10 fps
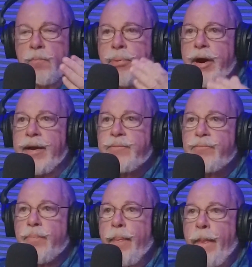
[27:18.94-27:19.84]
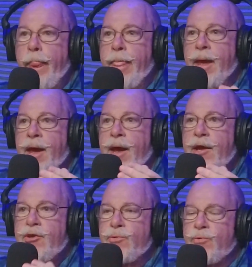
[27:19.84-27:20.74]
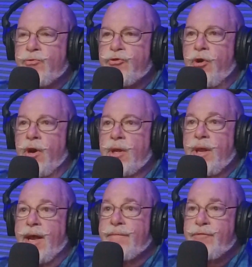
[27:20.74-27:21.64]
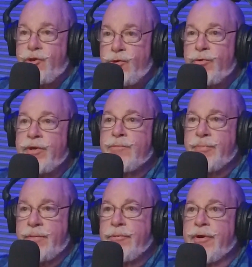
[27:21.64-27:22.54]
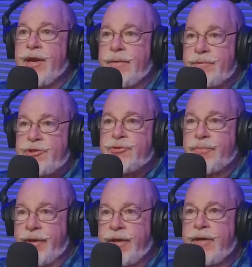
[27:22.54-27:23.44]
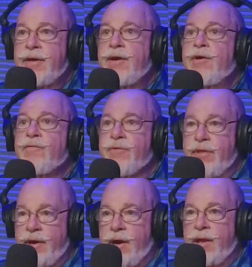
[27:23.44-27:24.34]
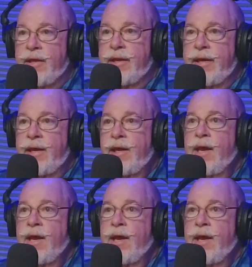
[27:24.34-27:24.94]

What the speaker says: But you saw a lot of union people get up and speak for the Colony.